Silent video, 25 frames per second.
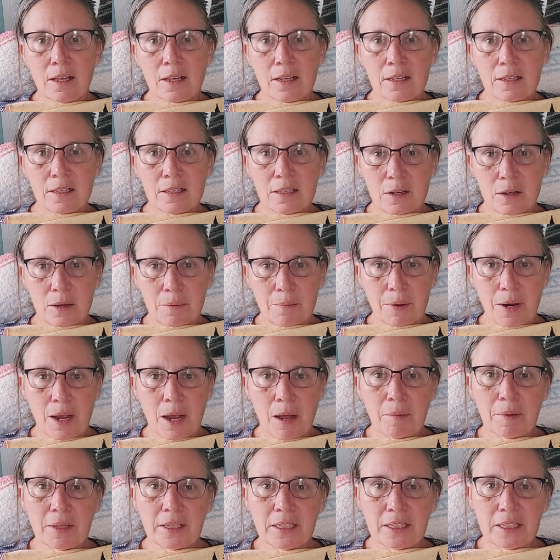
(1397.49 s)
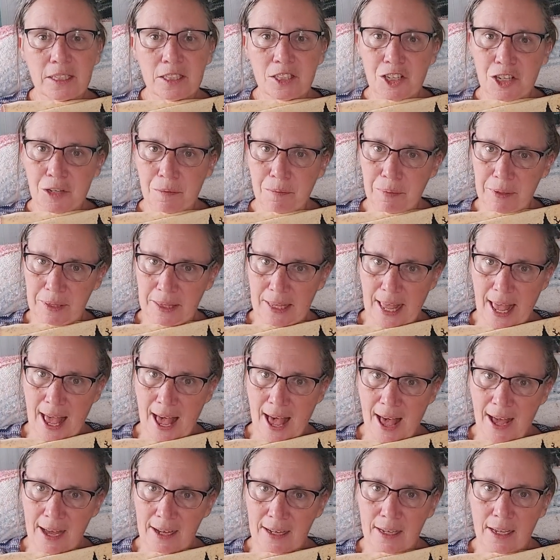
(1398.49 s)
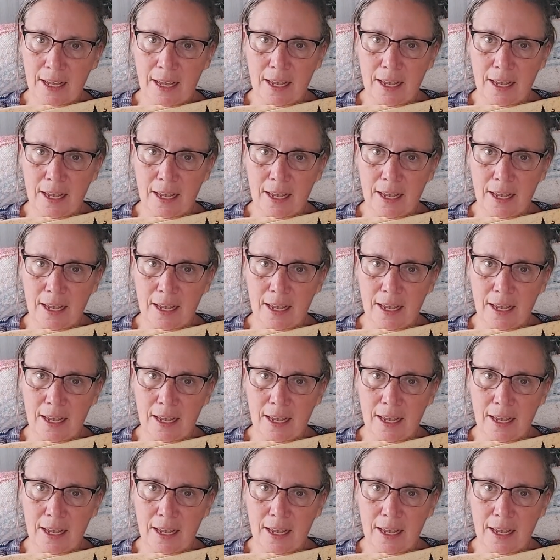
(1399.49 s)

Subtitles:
So I'm probably going to do black.